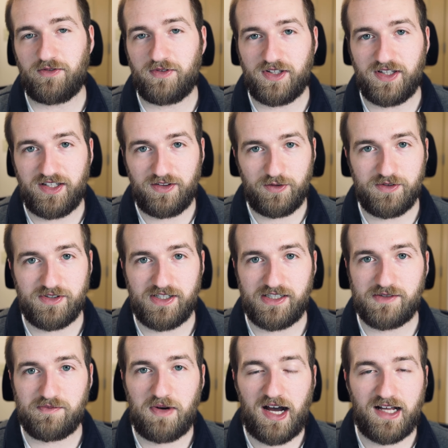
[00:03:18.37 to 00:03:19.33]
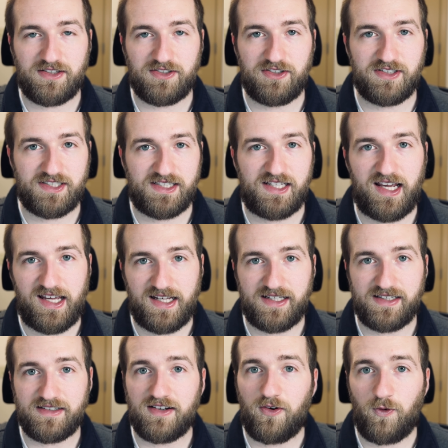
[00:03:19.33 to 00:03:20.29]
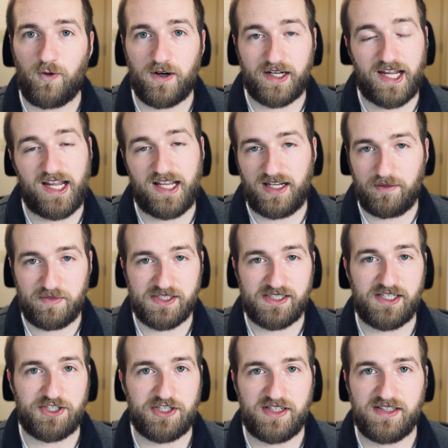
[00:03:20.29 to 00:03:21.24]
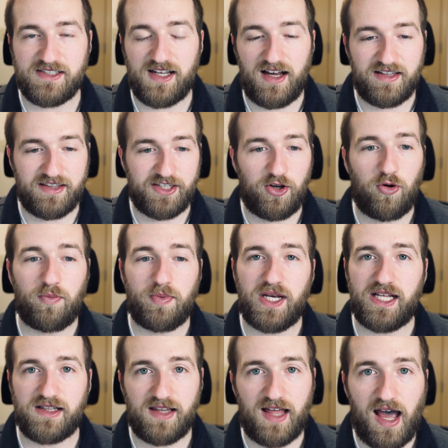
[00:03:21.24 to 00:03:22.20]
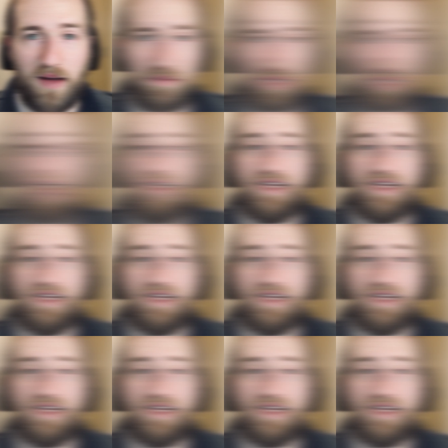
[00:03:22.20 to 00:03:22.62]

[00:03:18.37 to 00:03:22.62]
really losing spots or staying or gaining positions on the opening lap.